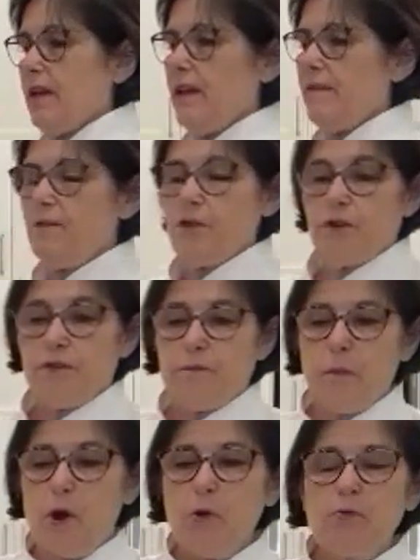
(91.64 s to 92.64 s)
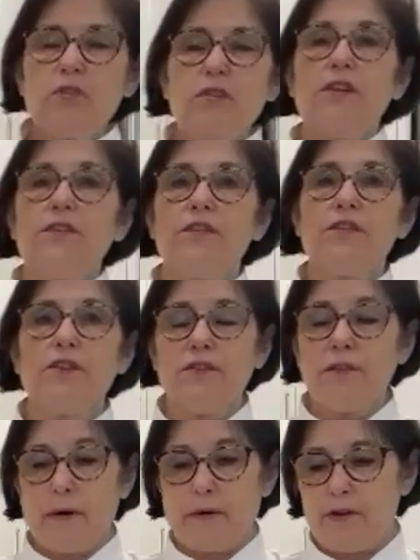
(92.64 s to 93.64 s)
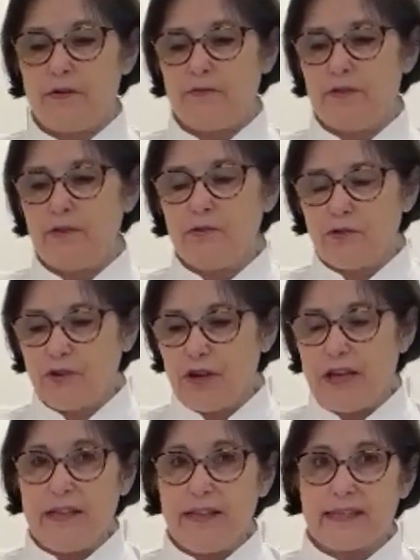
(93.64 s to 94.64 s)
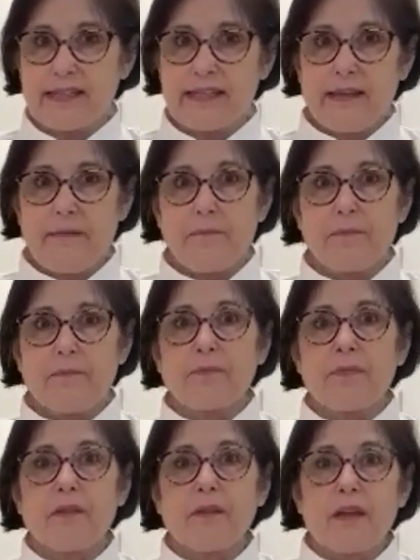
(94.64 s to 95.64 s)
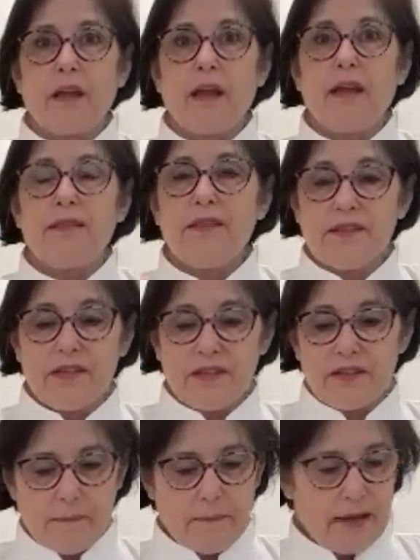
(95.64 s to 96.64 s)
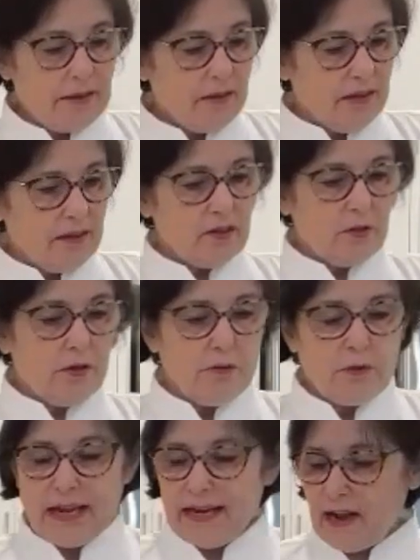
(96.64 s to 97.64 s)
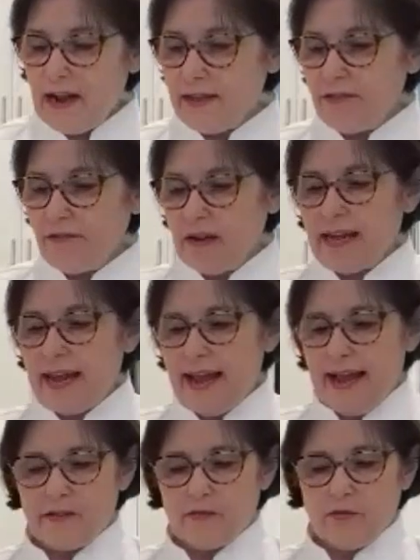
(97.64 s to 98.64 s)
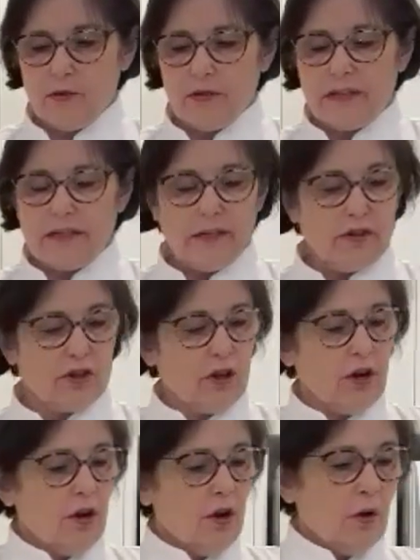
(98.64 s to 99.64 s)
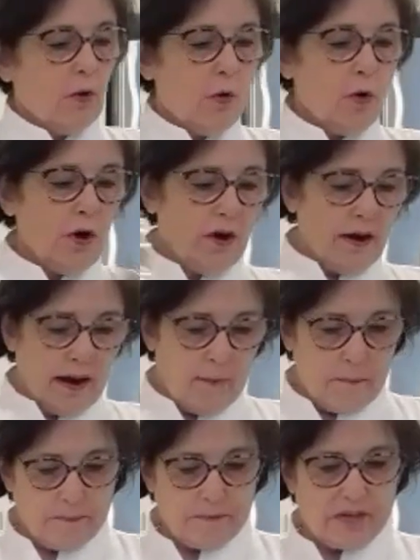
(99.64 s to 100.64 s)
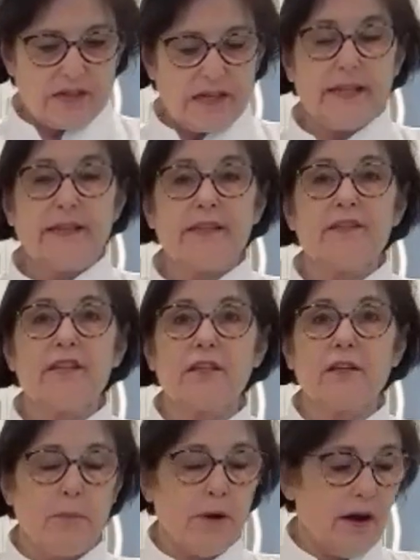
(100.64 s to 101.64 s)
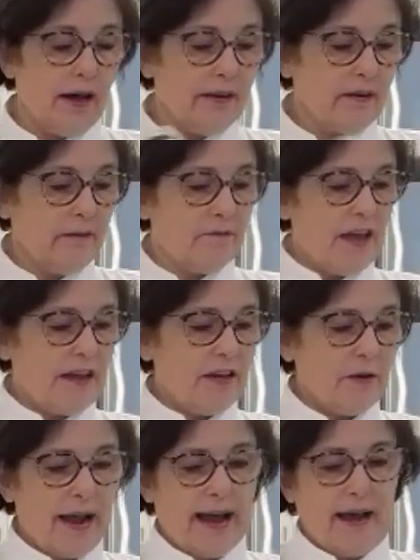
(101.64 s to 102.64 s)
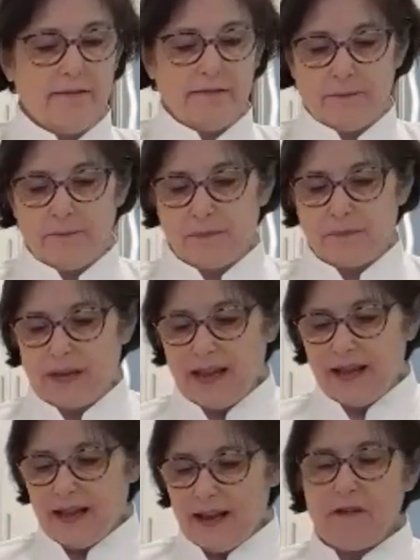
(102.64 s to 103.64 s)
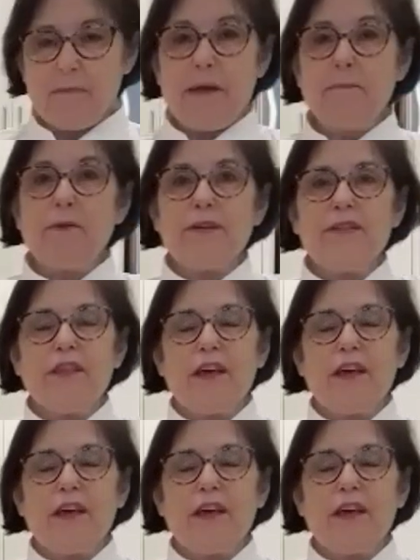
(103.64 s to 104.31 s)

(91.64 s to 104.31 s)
if you're most concerned about your nutrients, this is the method. So you take either a casserole dish or a stainless steel pot that you have. I remember